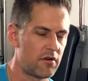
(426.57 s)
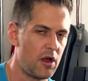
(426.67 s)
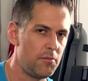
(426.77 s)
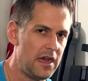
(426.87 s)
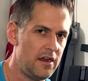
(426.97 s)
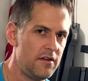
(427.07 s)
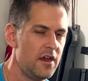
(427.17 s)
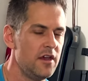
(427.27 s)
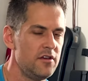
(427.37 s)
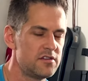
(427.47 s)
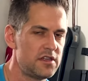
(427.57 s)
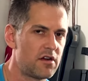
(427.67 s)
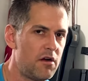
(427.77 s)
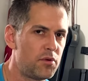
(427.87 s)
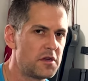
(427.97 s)
They're all made You'll see
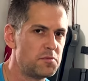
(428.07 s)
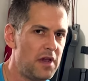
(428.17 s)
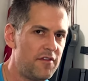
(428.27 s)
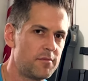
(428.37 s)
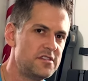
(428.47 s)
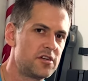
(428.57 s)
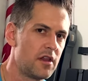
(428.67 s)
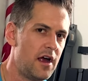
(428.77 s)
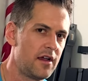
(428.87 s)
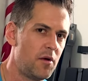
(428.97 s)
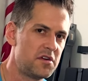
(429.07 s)
they're all pretty much made from Sri Lanka,